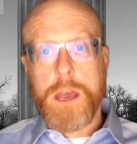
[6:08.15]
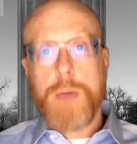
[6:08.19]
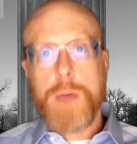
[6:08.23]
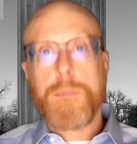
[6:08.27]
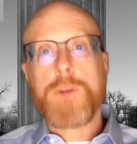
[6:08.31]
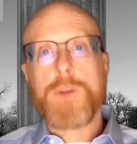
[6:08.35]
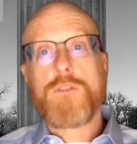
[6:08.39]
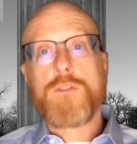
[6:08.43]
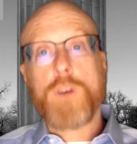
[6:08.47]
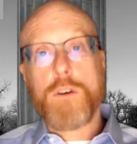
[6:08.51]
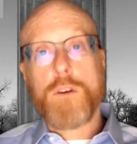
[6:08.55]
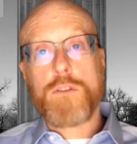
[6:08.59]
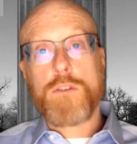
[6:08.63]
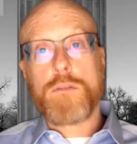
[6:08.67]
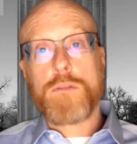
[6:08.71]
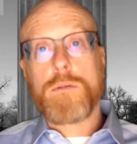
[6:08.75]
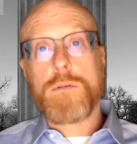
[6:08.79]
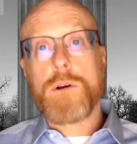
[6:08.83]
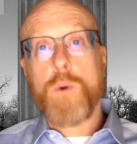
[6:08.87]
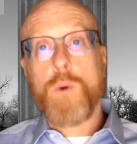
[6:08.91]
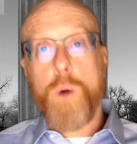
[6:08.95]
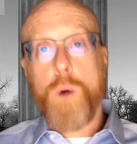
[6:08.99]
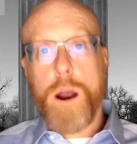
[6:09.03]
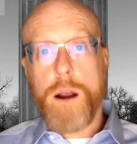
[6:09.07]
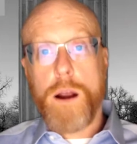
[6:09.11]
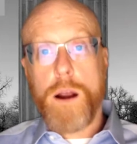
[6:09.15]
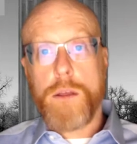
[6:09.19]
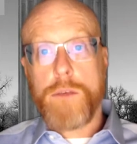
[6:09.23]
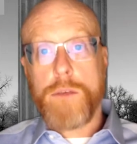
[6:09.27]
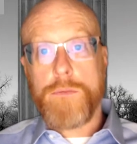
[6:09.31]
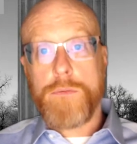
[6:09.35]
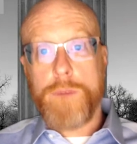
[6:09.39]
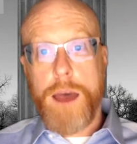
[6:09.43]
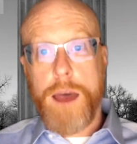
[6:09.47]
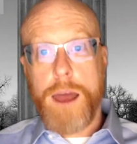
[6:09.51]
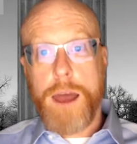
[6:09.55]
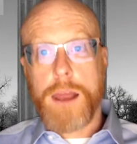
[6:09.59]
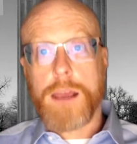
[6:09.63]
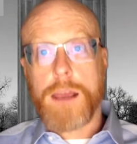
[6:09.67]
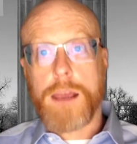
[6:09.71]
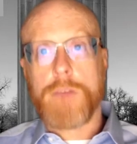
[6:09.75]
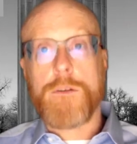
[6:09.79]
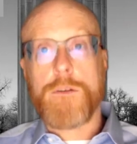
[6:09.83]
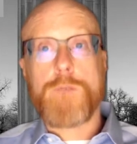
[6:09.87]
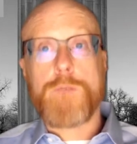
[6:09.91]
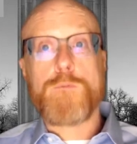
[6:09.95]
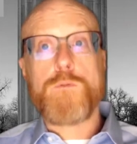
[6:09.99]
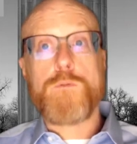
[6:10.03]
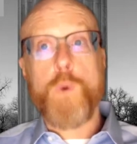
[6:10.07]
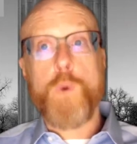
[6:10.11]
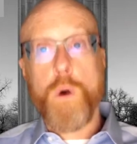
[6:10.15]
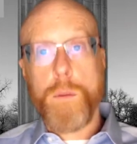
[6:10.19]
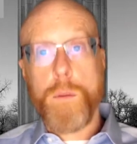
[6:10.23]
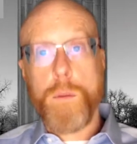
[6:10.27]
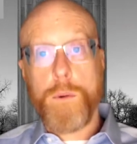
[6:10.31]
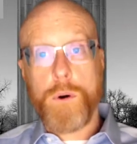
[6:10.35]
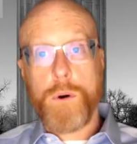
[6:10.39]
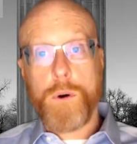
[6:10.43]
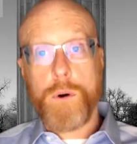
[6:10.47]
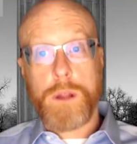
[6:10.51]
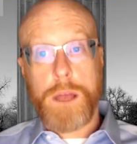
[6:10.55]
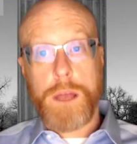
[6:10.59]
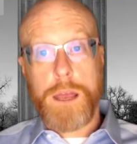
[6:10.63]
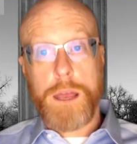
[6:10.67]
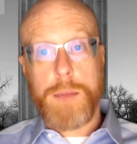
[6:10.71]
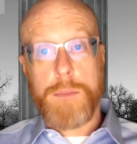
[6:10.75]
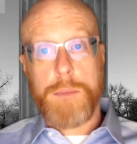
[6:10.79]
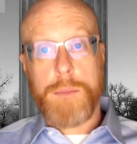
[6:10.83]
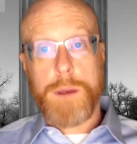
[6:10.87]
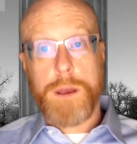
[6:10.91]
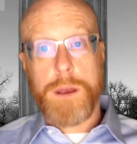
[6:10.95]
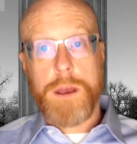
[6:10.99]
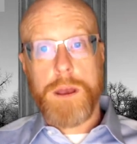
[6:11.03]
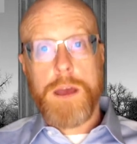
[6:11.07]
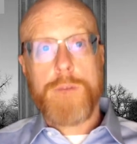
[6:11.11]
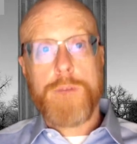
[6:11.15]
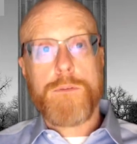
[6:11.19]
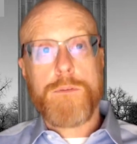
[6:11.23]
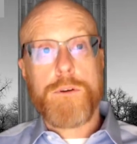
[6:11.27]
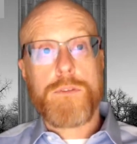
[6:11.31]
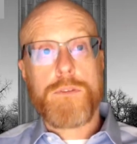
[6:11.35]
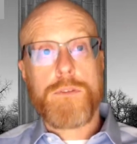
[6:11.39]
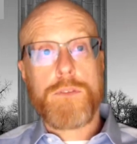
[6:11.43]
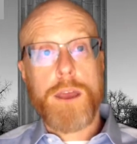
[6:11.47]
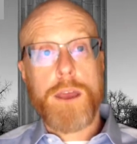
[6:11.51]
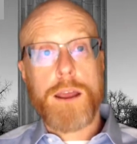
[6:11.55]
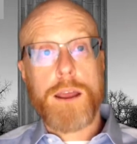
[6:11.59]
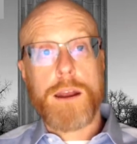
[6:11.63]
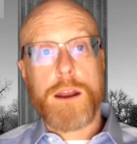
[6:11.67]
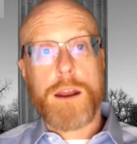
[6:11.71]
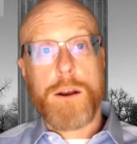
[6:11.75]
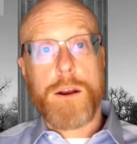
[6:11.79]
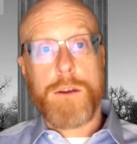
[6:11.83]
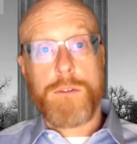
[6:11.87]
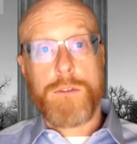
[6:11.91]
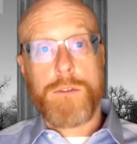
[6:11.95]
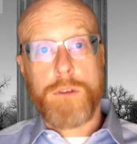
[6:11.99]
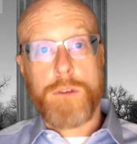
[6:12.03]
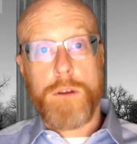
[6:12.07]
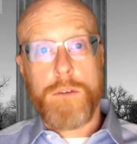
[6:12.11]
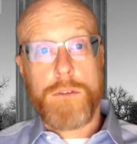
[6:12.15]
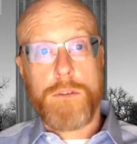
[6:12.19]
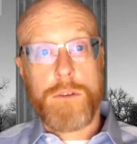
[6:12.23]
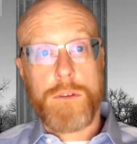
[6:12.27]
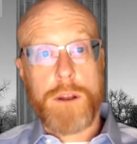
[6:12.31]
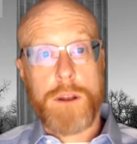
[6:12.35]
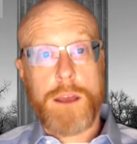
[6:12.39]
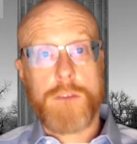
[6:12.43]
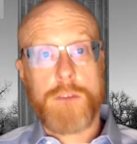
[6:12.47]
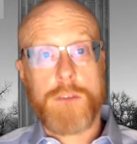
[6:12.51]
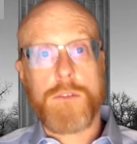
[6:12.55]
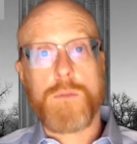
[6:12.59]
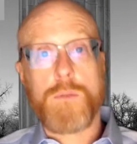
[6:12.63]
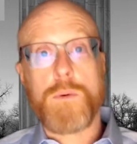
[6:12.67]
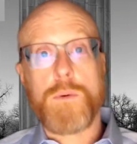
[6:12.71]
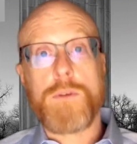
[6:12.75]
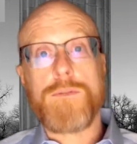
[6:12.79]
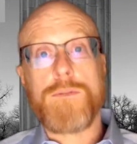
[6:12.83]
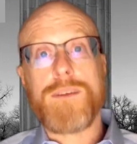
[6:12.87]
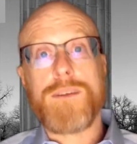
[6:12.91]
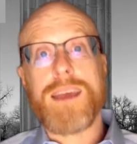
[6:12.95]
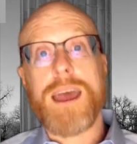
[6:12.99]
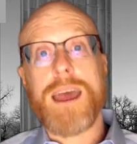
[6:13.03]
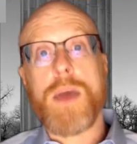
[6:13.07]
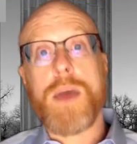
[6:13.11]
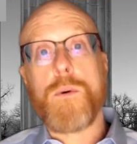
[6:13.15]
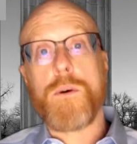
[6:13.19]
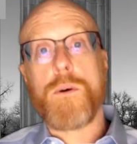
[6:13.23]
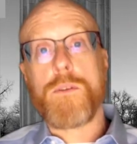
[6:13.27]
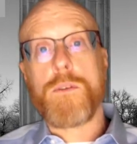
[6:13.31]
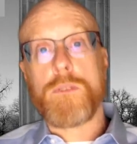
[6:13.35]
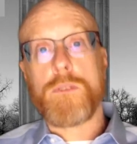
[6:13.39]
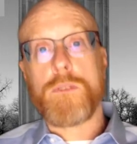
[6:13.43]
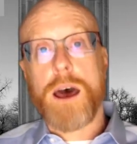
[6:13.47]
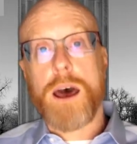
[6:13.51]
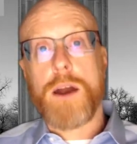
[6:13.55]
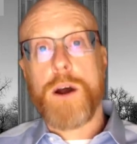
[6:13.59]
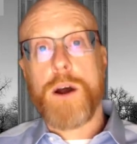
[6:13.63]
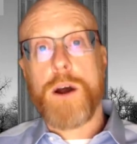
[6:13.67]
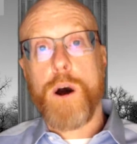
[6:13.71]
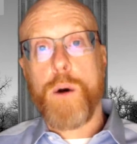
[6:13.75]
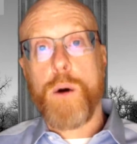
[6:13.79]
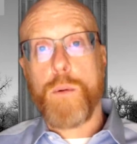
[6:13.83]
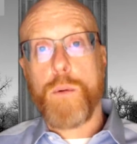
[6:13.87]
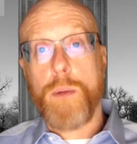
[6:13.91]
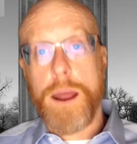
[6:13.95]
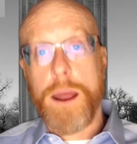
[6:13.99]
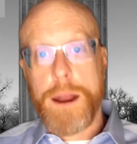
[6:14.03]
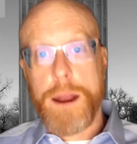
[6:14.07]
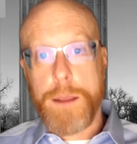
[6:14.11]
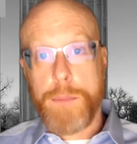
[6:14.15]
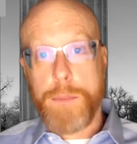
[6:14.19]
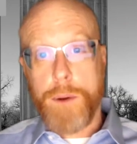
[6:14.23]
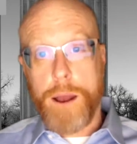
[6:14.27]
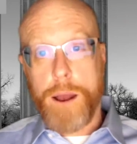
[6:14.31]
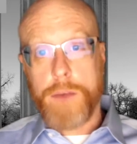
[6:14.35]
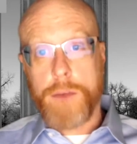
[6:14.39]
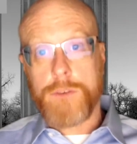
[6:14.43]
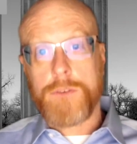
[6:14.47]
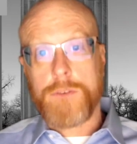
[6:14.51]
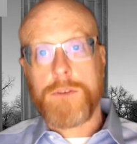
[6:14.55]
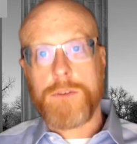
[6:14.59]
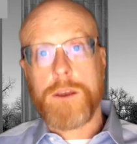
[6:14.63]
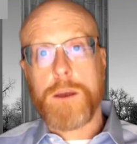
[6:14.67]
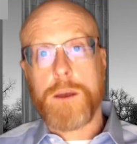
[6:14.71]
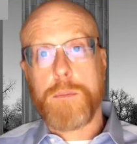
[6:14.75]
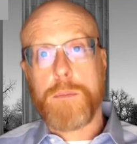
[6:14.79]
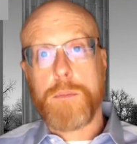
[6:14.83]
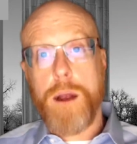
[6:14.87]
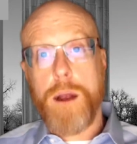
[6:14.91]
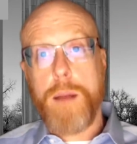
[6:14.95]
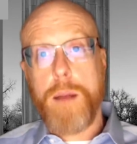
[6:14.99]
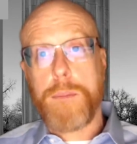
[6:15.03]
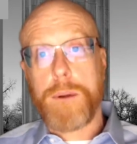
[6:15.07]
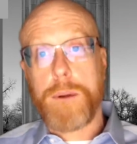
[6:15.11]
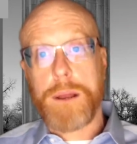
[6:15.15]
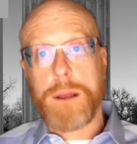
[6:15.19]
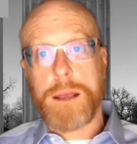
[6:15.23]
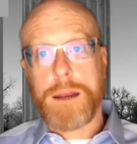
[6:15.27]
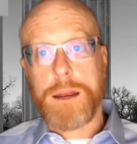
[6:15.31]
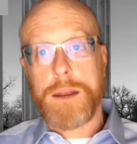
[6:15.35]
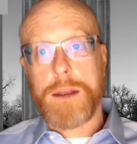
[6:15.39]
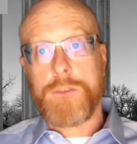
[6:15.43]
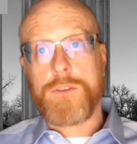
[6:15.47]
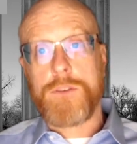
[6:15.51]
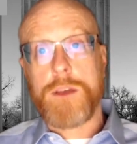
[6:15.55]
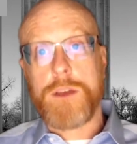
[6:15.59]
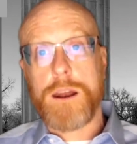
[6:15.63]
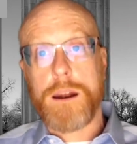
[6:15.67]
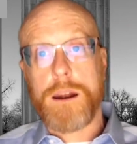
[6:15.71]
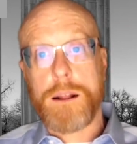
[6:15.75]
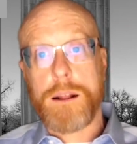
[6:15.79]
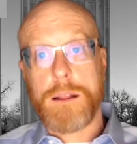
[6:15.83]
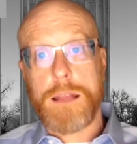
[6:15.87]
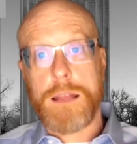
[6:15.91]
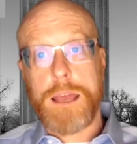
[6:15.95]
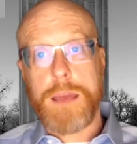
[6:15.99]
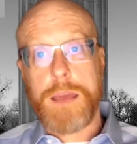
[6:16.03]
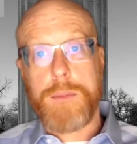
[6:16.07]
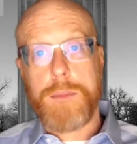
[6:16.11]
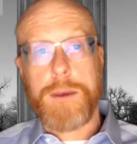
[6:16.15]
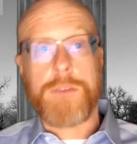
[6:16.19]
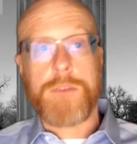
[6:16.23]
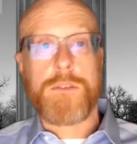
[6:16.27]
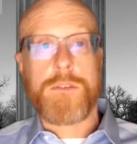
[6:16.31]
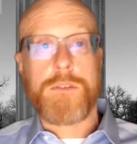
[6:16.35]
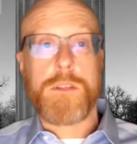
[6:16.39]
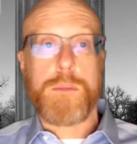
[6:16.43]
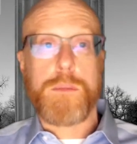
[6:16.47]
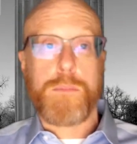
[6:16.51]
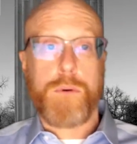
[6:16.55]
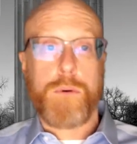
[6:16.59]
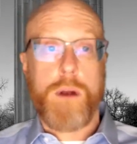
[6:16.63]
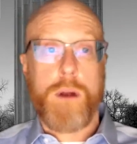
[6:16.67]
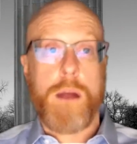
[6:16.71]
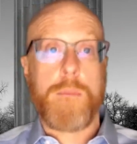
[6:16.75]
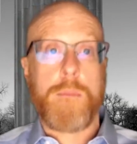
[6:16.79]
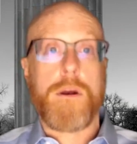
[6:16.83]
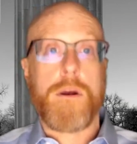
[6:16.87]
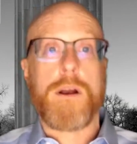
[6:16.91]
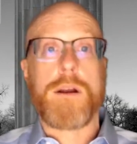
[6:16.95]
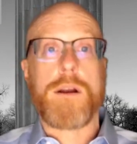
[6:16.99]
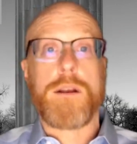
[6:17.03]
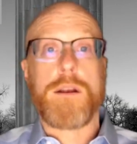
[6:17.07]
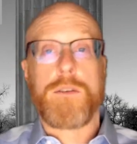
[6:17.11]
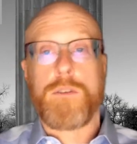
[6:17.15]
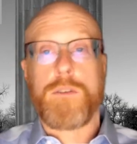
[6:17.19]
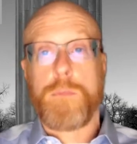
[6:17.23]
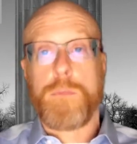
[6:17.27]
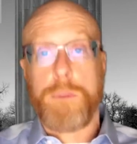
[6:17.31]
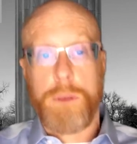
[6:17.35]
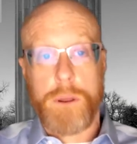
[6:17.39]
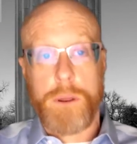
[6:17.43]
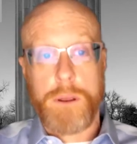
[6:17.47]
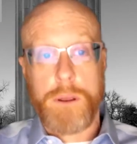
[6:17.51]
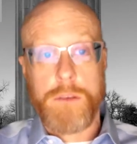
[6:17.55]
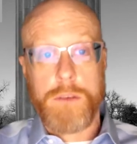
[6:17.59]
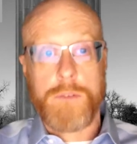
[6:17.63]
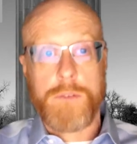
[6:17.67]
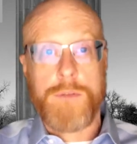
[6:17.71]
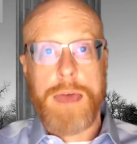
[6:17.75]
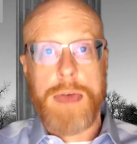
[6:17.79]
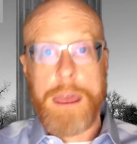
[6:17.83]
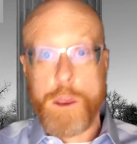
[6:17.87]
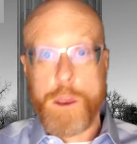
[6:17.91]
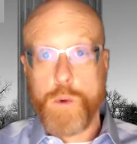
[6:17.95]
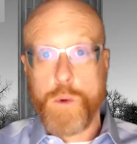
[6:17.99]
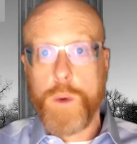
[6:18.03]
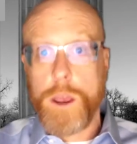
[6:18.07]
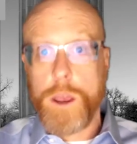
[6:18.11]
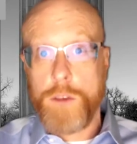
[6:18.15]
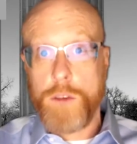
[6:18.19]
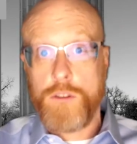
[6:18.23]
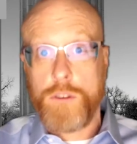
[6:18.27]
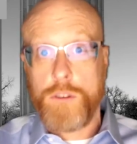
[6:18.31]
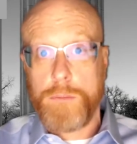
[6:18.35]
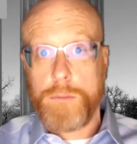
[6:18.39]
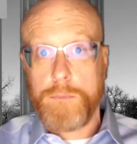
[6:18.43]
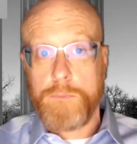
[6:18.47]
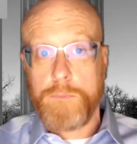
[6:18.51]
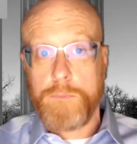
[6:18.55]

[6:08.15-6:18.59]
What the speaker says: but chose to require the filing of a formal claim for secondary service connection when VA was not already processing a properly initiated claim as to the primary disability's evaluation.